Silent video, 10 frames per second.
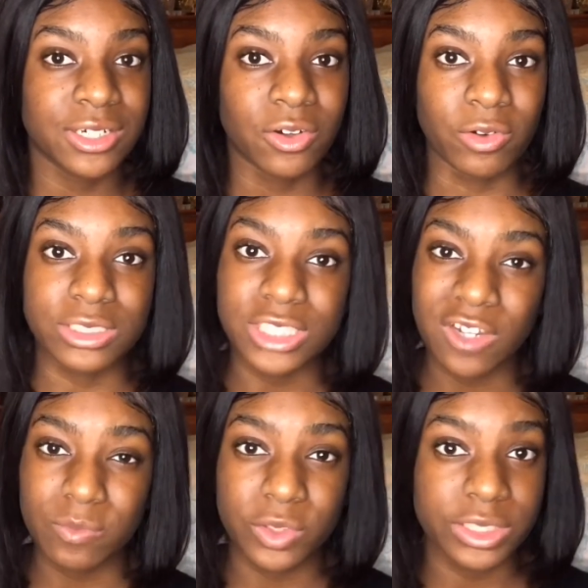or
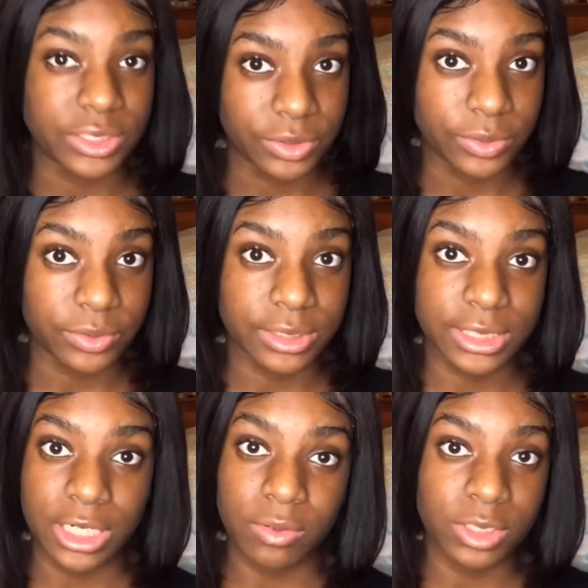sophomore dudes.
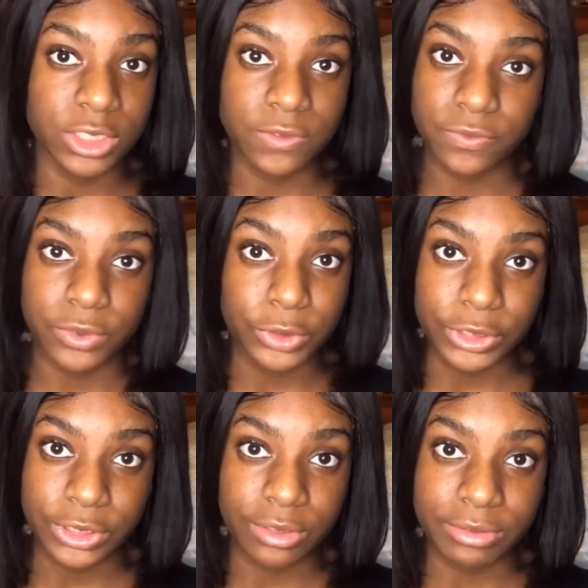They don't want you for
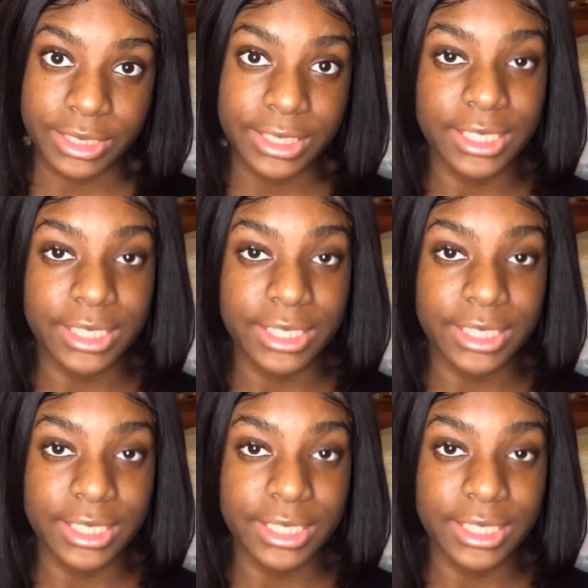real, all right?